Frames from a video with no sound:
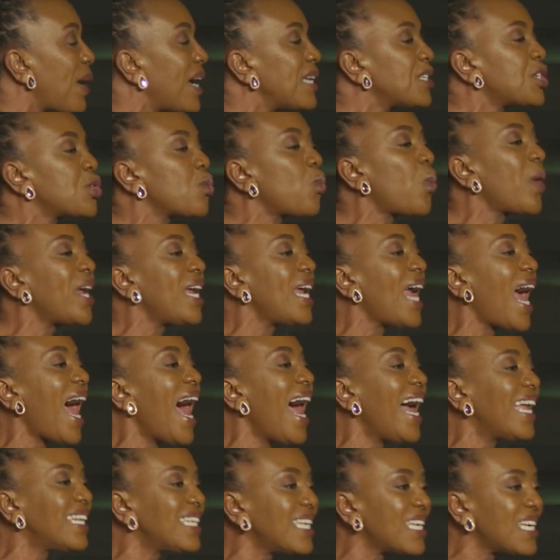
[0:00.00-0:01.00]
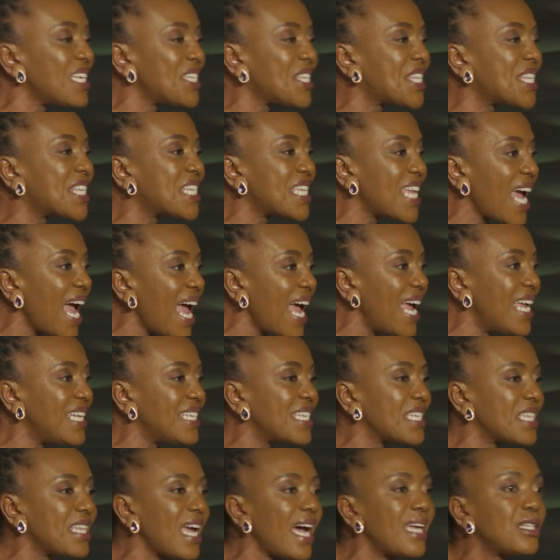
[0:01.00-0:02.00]
but we
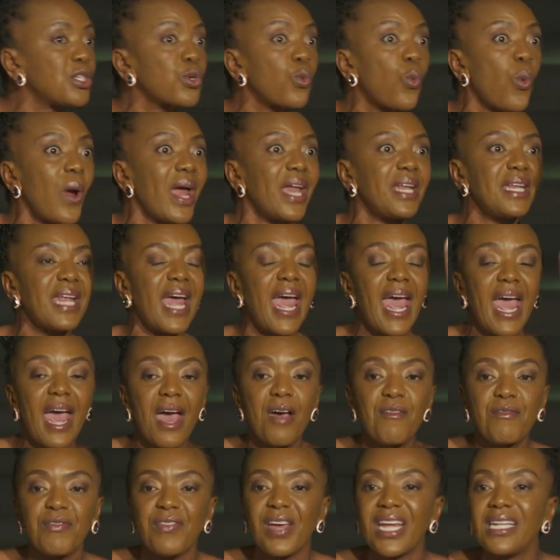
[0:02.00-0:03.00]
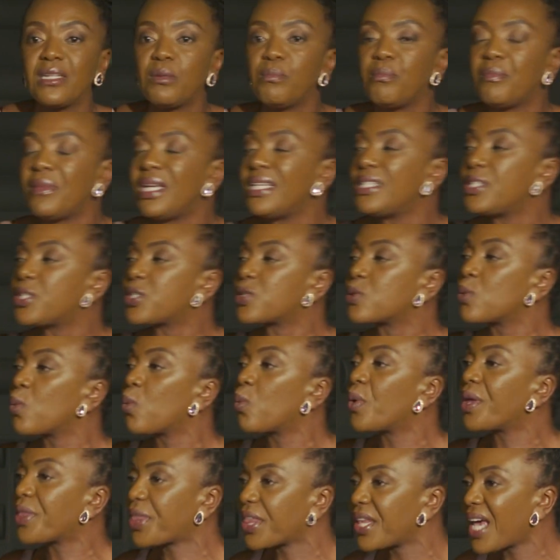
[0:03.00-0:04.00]
understand that when heaven meets
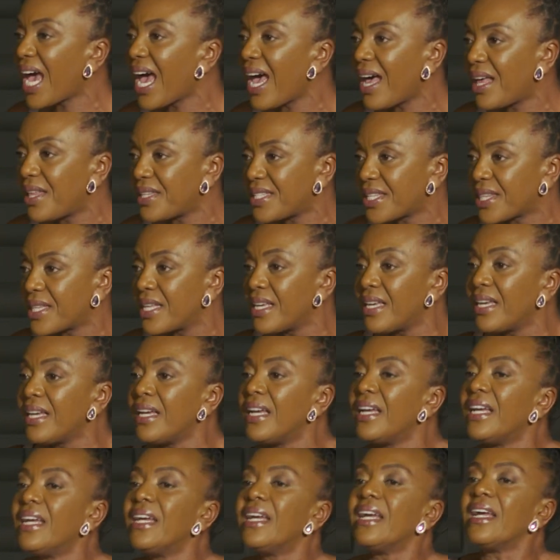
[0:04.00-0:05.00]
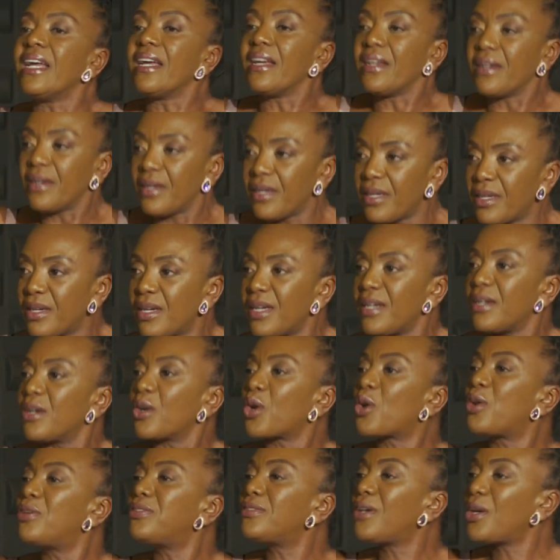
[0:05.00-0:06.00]
with earth,
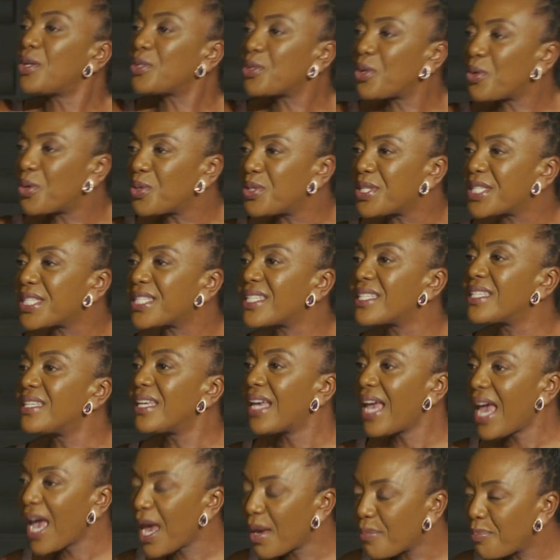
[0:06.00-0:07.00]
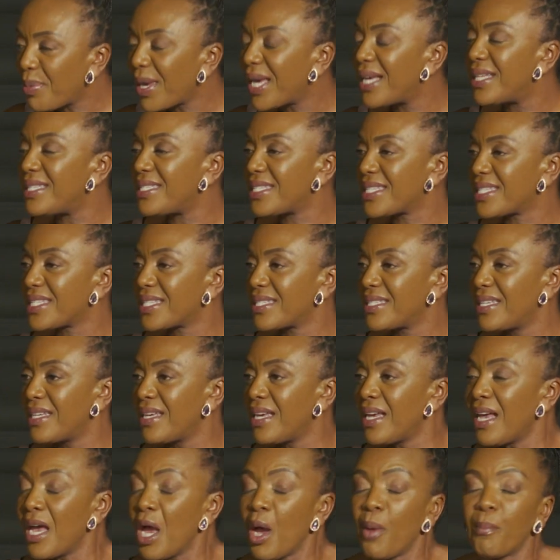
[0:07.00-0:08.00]
chronos happens.
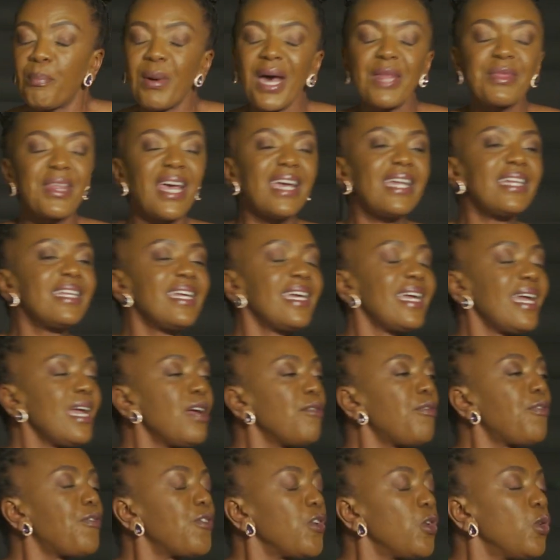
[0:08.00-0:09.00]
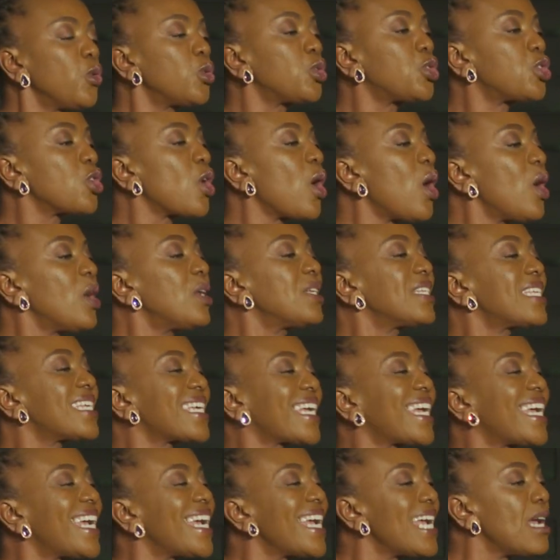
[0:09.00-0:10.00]
But then if you don't
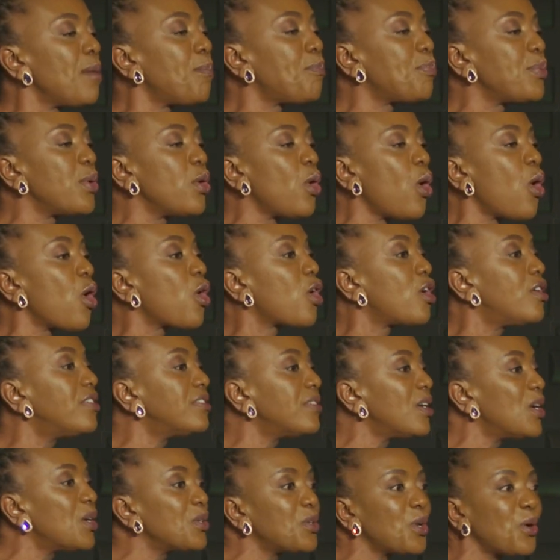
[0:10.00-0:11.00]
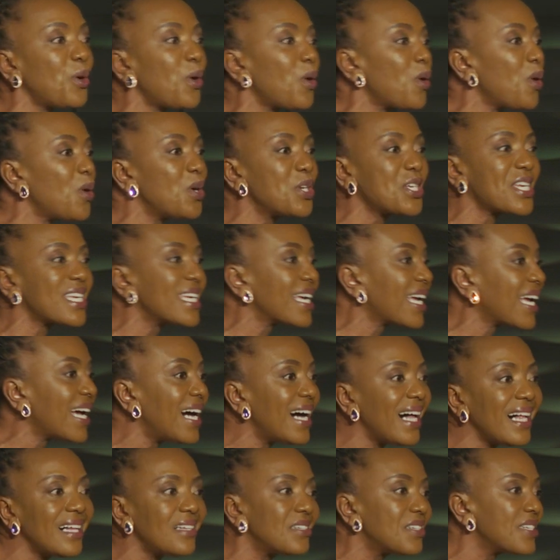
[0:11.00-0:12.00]
keep your
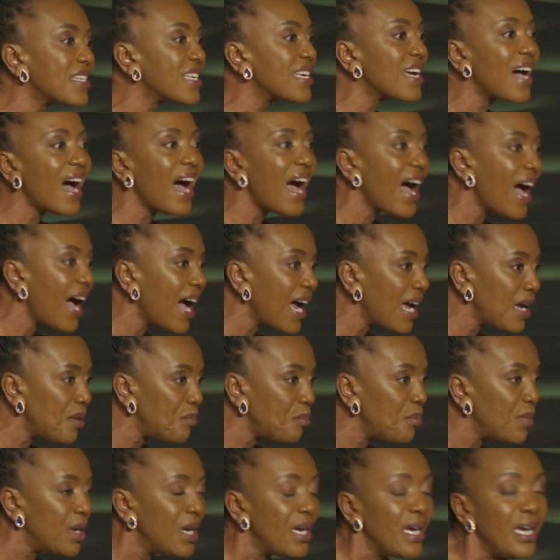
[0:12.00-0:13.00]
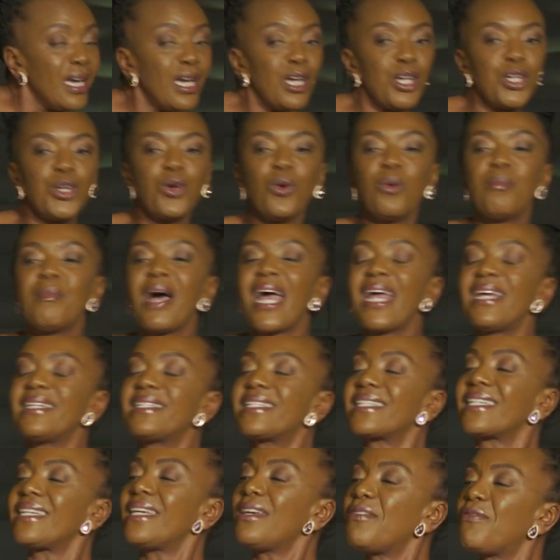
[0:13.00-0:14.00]
chronological time, you
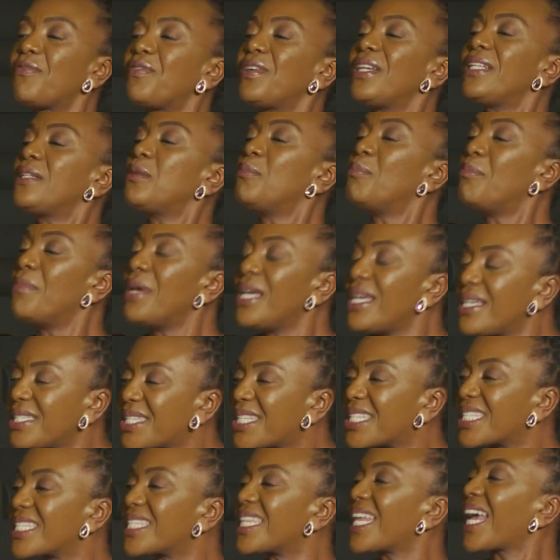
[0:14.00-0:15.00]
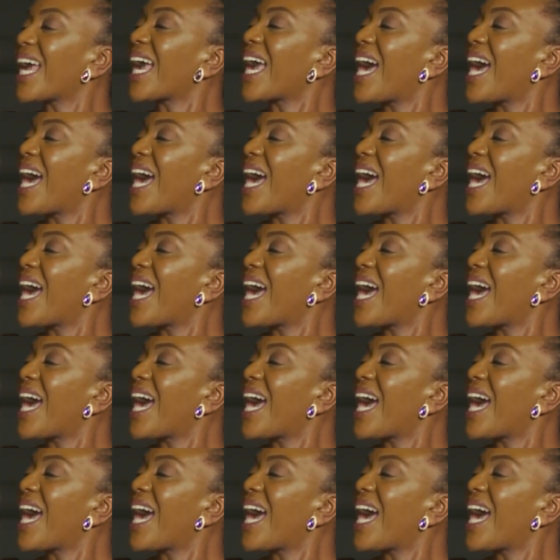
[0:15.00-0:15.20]
might even miss the